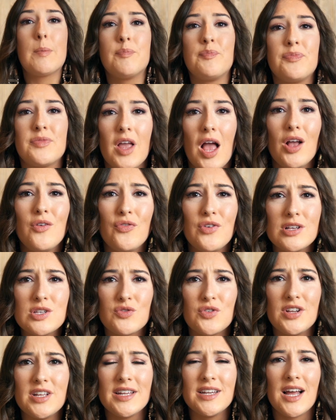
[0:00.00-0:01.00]
Mm, it
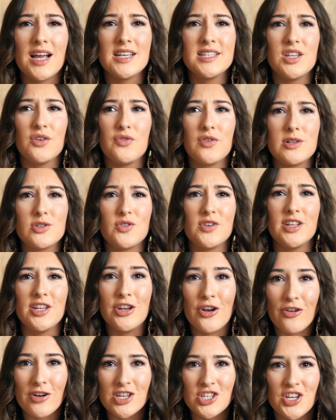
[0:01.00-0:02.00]
feels really nice, it feels really
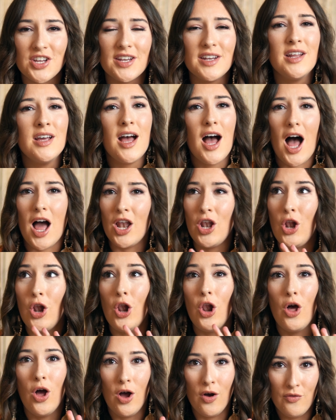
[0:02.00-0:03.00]
nourishing. I
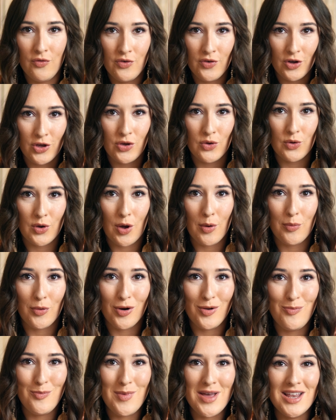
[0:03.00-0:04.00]
love cucumber
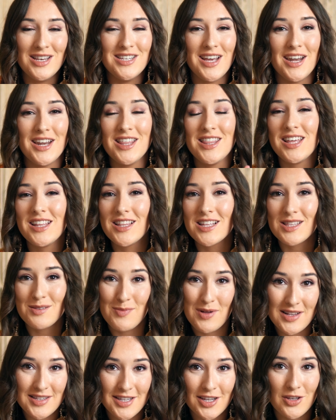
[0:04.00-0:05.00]
and mint. Anything that
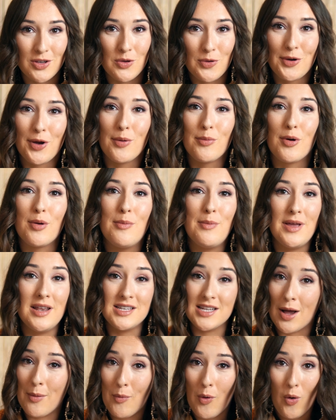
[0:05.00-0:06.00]
smells like cucumber and
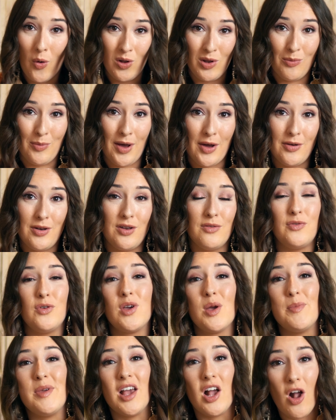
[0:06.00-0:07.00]
mint, I'm all about it. If you
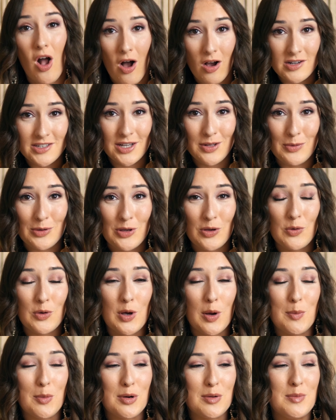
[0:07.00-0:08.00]
give me a cocktail with
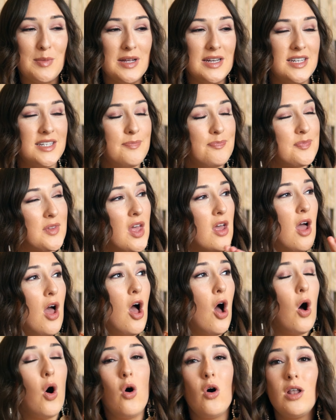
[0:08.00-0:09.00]
cucumber and mint,
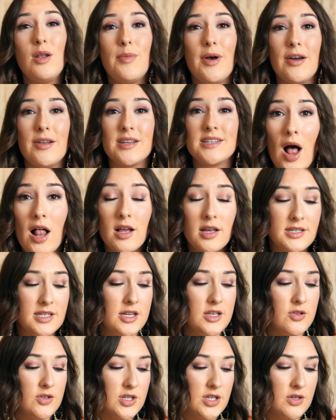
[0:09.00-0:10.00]
all about it. I'll
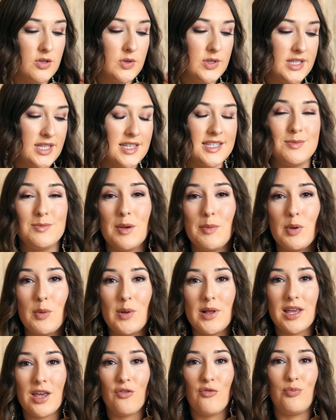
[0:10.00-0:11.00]
continue to use this, maybe
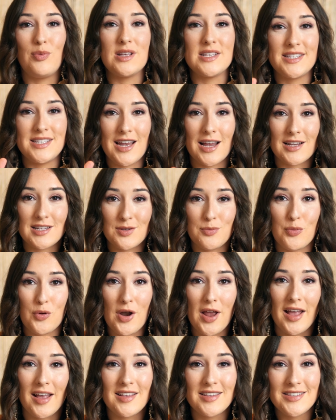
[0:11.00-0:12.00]
we'll give Blistex a
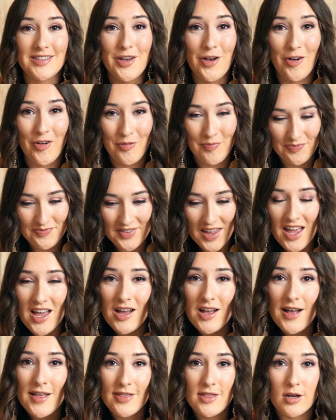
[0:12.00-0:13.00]
break, so
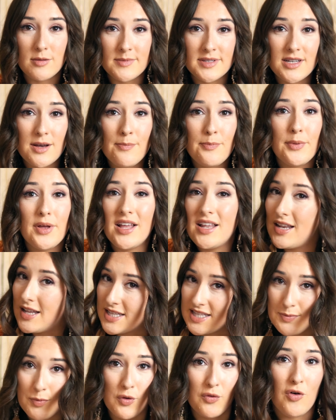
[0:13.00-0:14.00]
thumbs up,
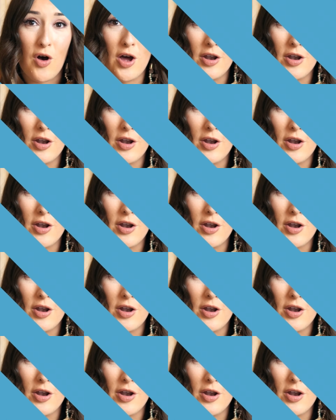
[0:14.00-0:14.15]
let's move